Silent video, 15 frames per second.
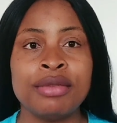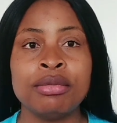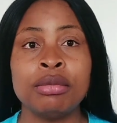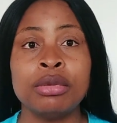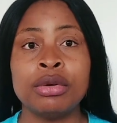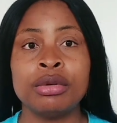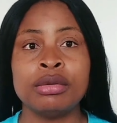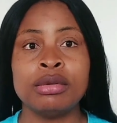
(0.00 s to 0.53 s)
but
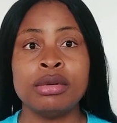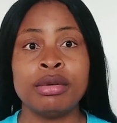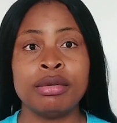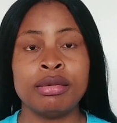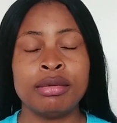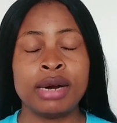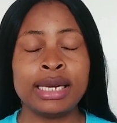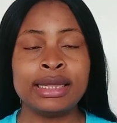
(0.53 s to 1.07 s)

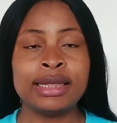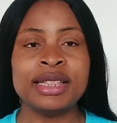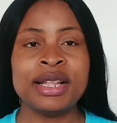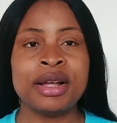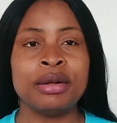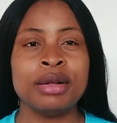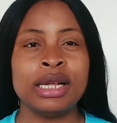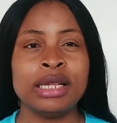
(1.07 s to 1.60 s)
right now,
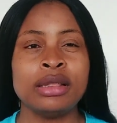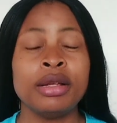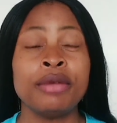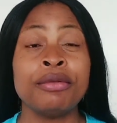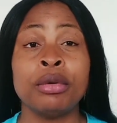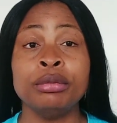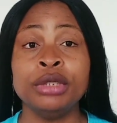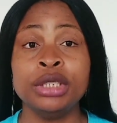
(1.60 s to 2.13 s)
I think
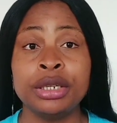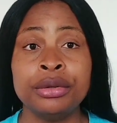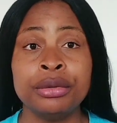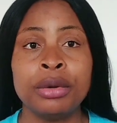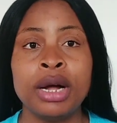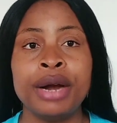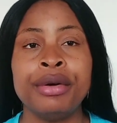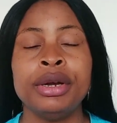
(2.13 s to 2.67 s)
from
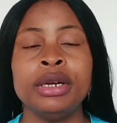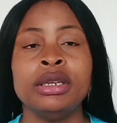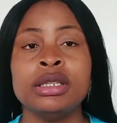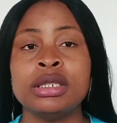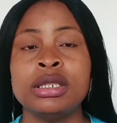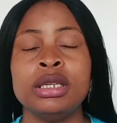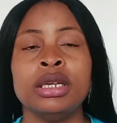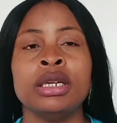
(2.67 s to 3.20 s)
January this
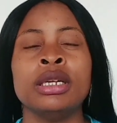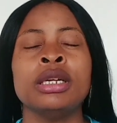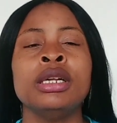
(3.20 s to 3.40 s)
year,